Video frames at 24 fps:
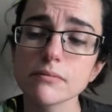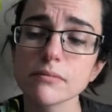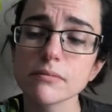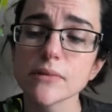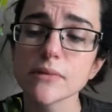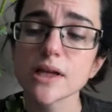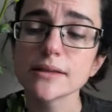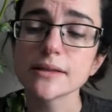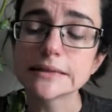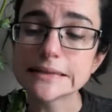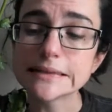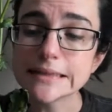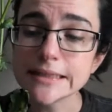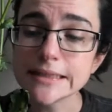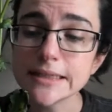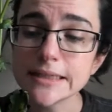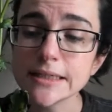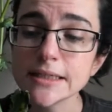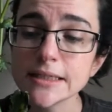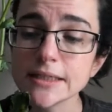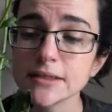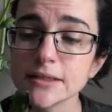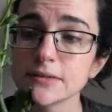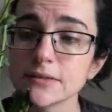
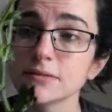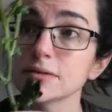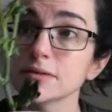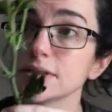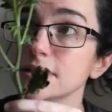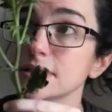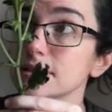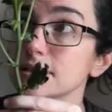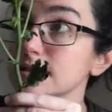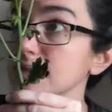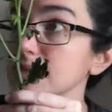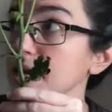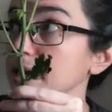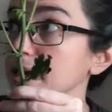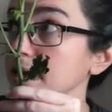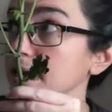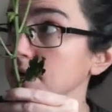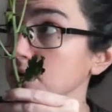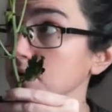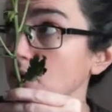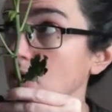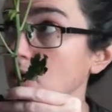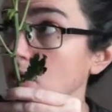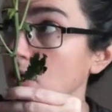leaves
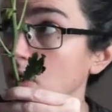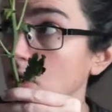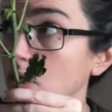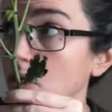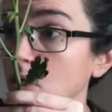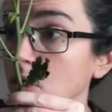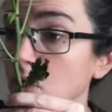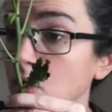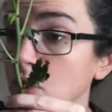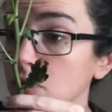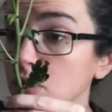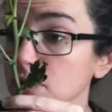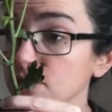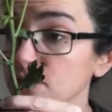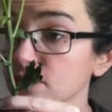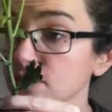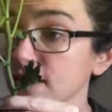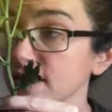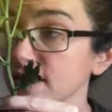take all of that